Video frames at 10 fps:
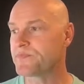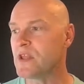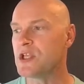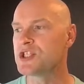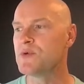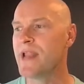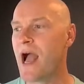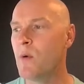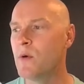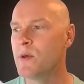So
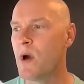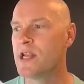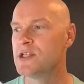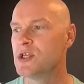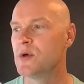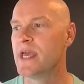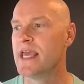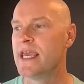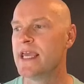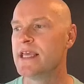now what we want to do
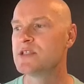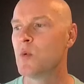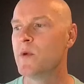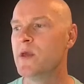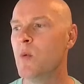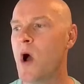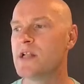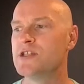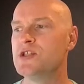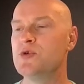is we
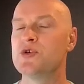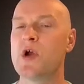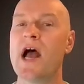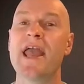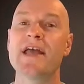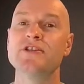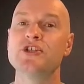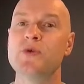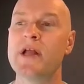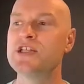want to try and
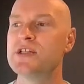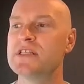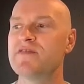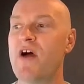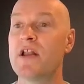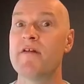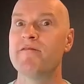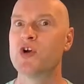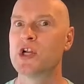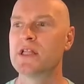stretch this font
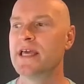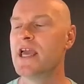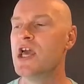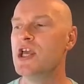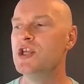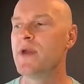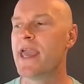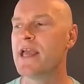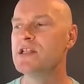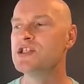vertically. You
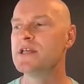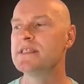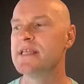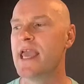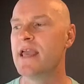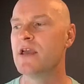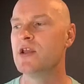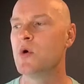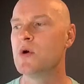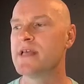can't just take
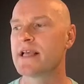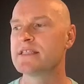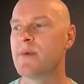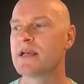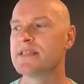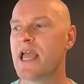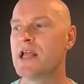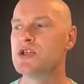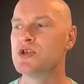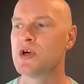your text box
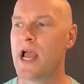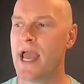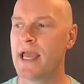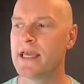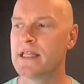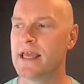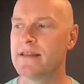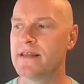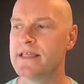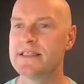and drag it like
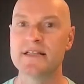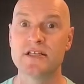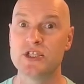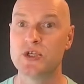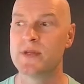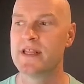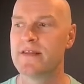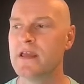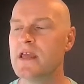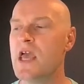this. It doesn't do
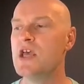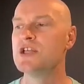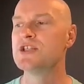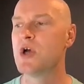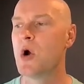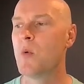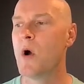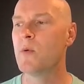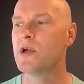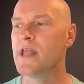anything. So
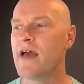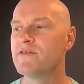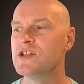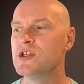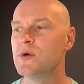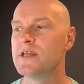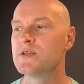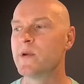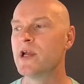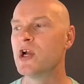what we're going to have to do
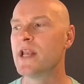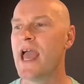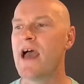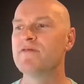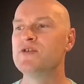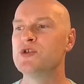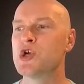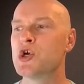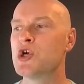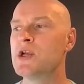is we are going to have to
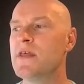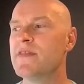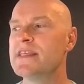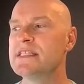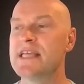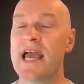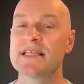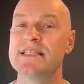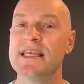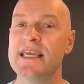turn this
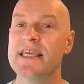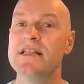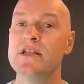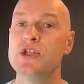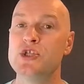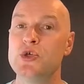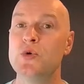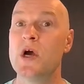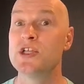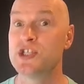text
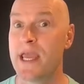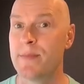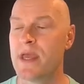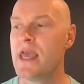into a shape.